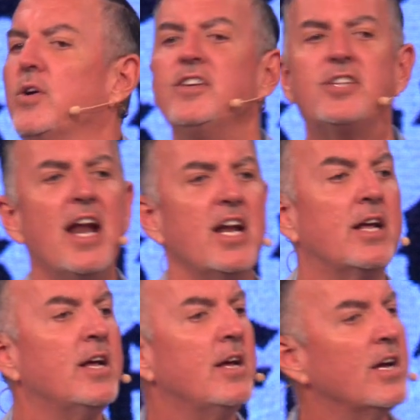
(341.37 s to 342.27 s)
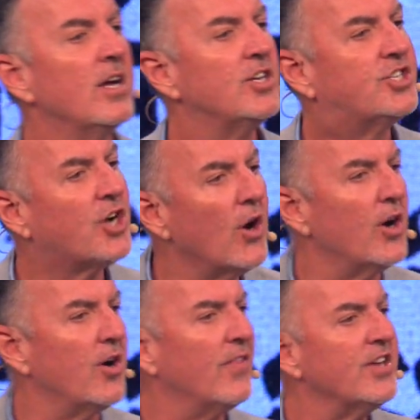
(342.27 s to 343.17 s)
or this kind of
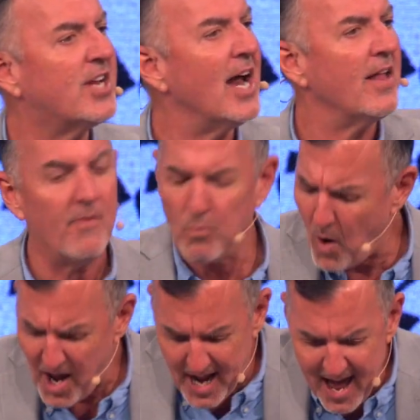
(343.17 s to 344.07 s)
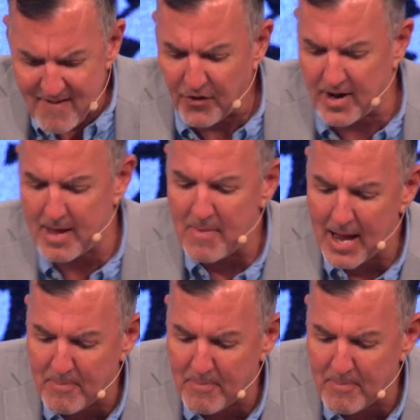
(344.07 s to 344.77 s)
shirt or this kind of whatever it may